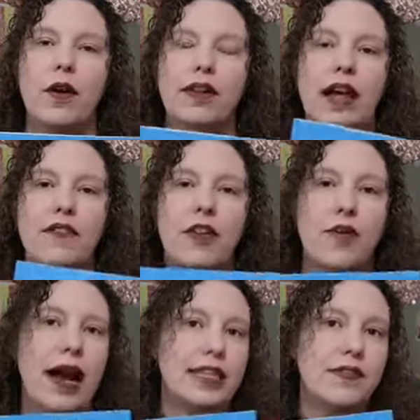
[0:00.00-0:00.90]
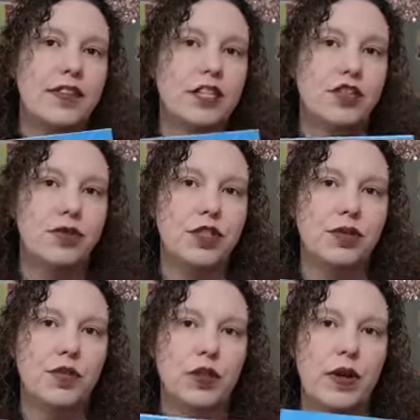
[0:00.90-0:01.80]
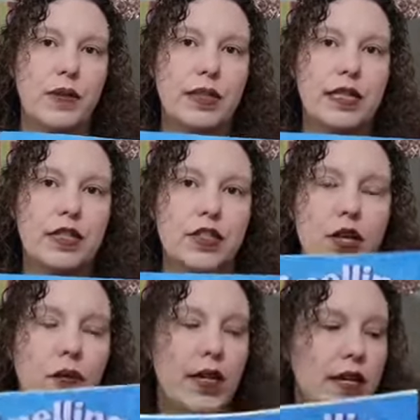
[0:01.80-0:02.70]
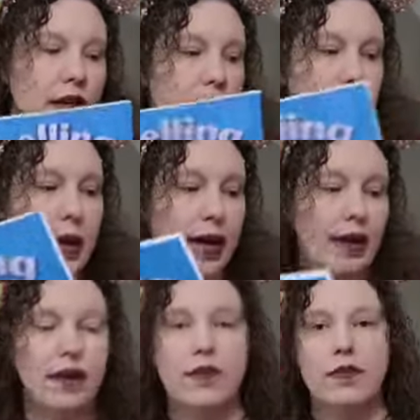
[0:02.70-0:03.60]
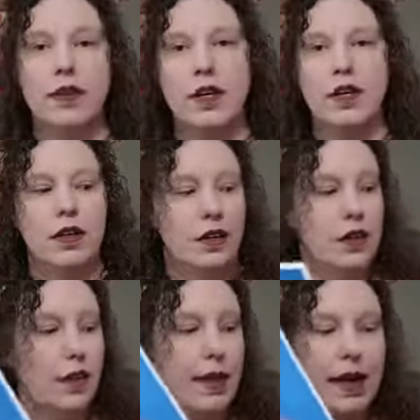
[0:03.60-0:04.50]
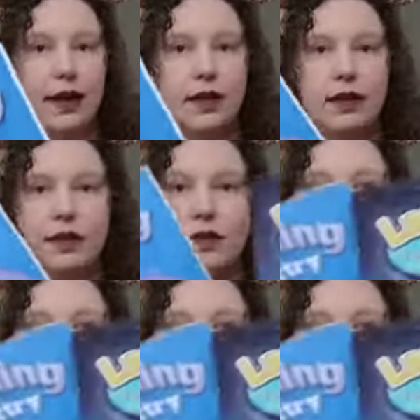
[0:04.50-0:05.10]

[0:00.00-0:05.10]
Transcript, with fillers: are a lot of other activities you could do as well with this. So we, Abeka, Abeka